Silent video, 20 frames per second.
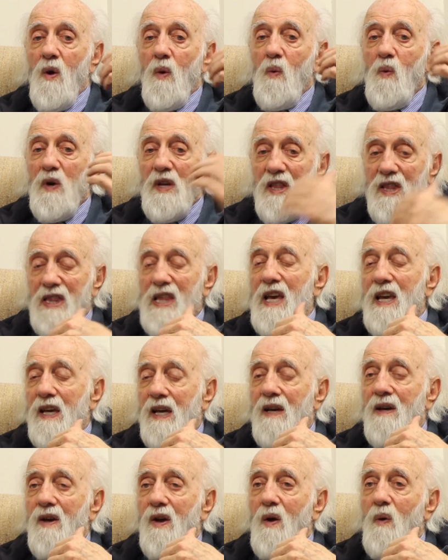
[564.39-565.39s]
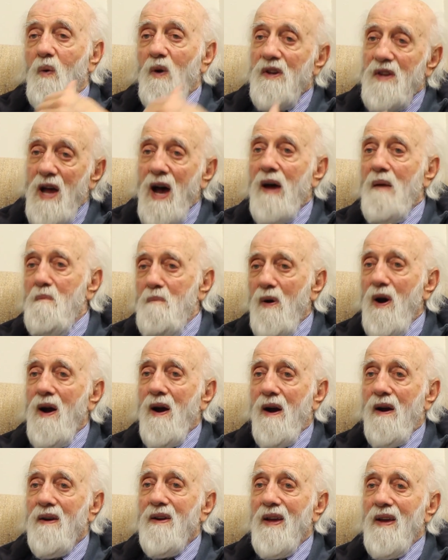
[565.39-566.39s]
we think we're not
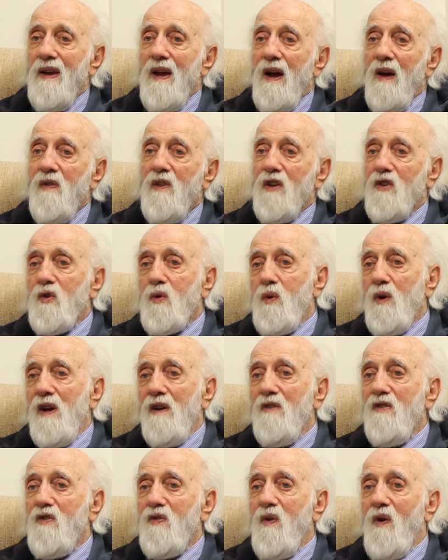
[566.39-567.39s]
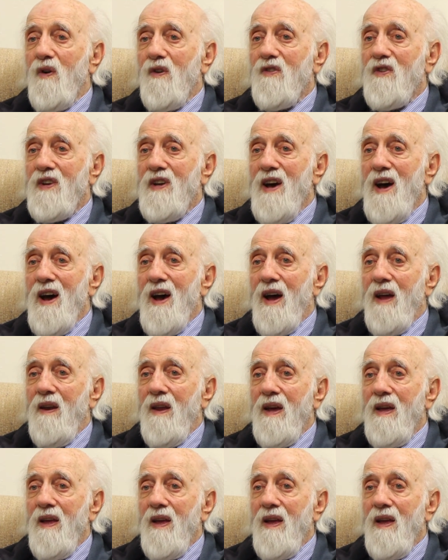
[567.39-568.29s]
part of this greatest force, God.